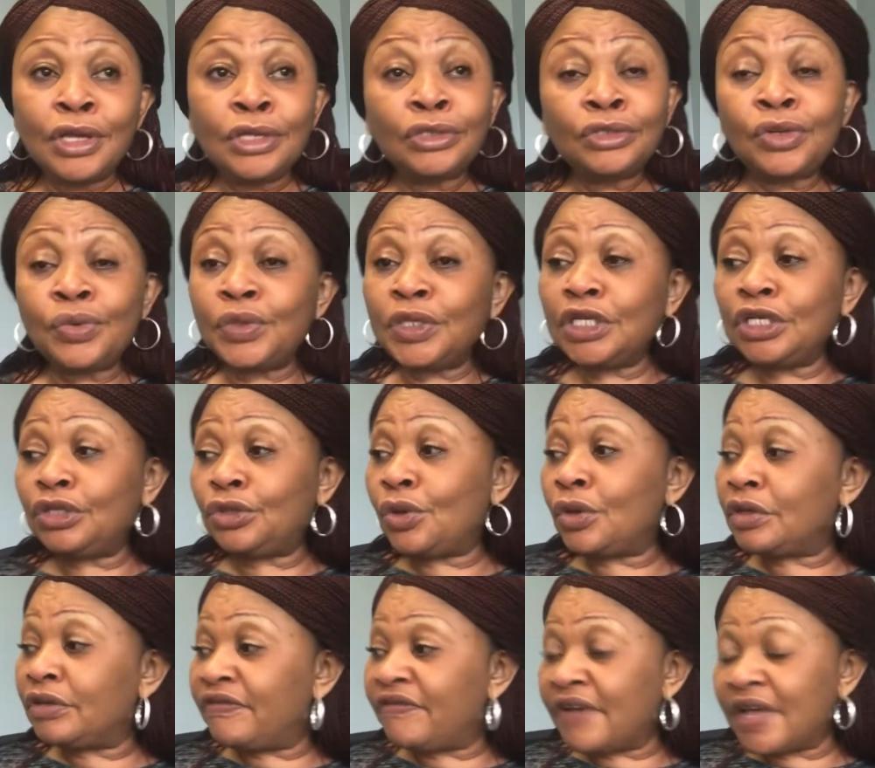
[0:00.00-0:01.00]
So when he
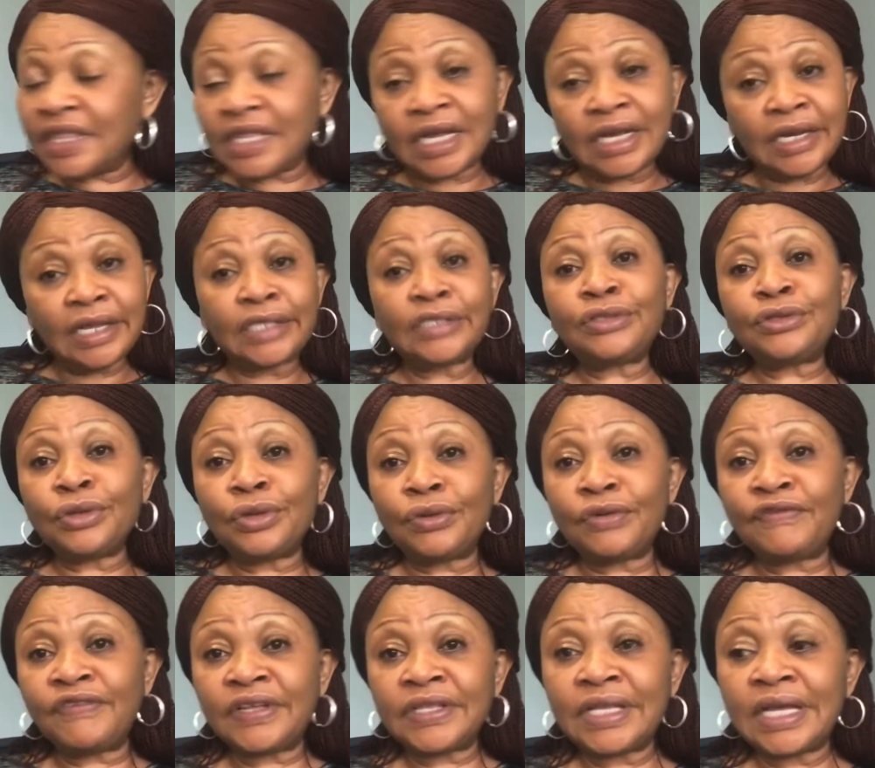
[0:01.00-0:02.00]
told the father, let's go
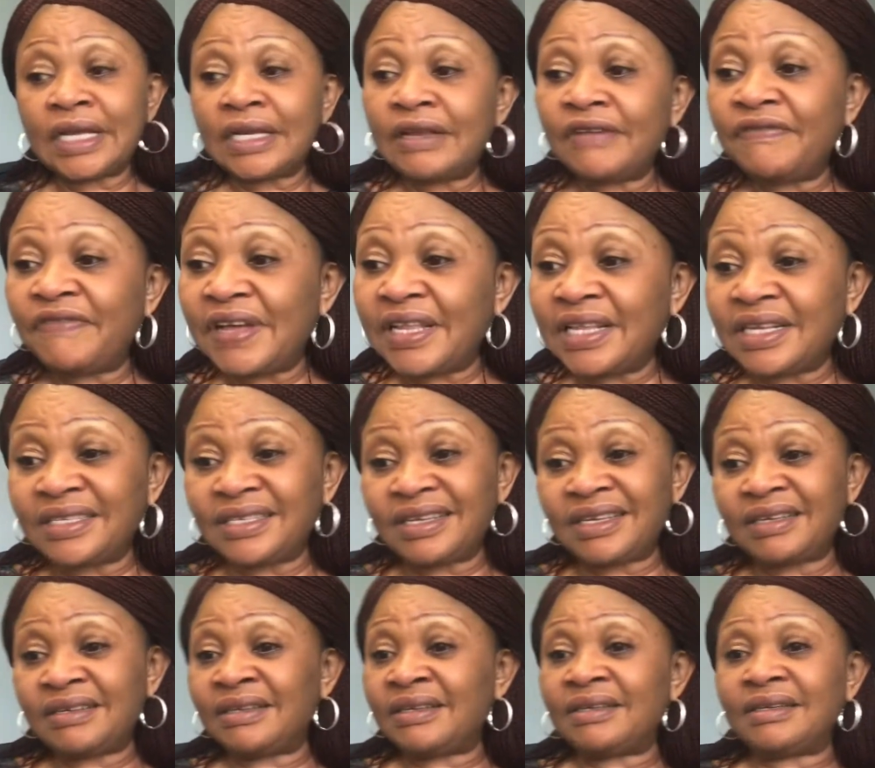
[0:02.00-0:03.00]
over there, the father
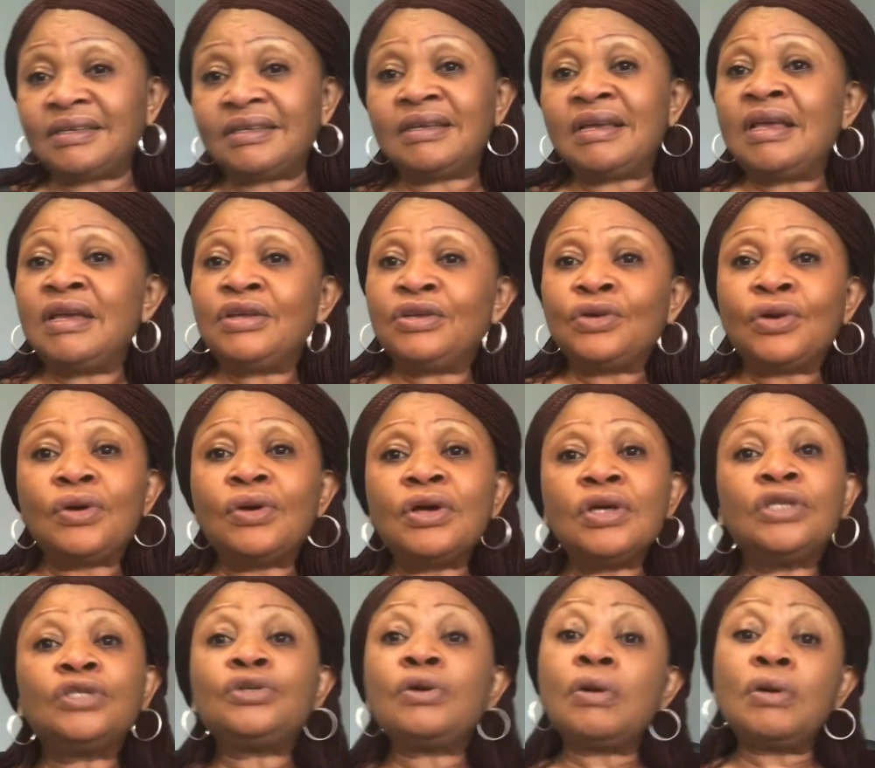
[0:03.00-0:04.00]
said, don't.
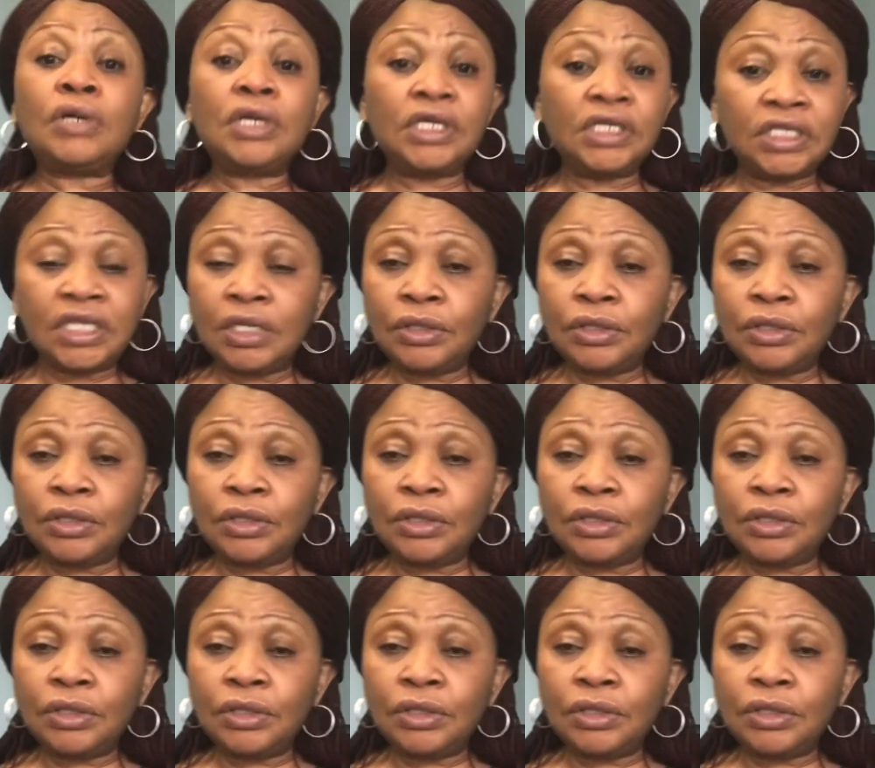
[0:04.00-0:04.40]
So he said,